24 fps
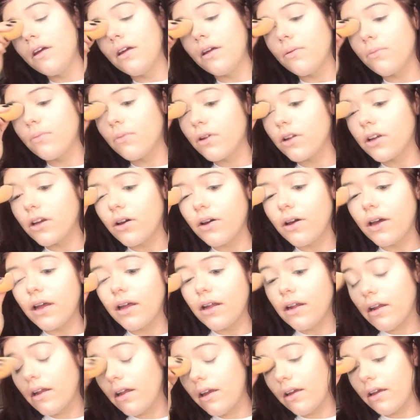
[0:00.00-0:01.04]
I'm going to go
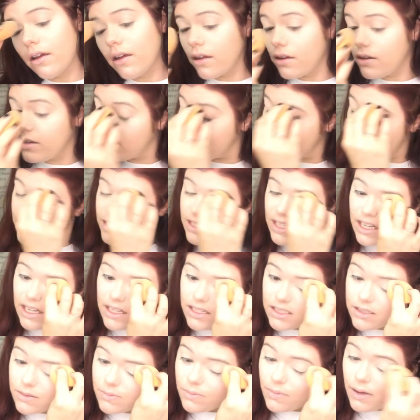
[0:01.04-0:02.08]
ahead and set
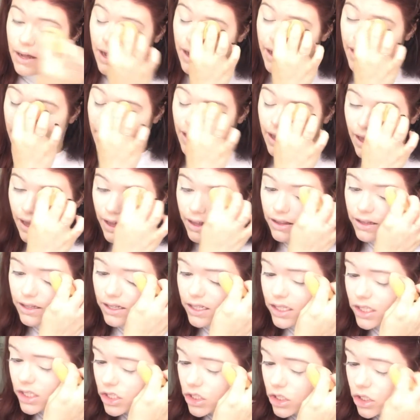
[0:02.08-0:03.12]
my
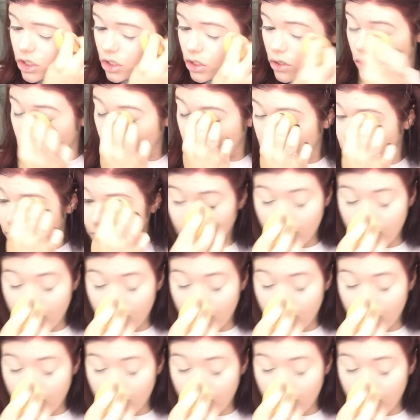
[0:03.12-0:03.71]
eyelids too.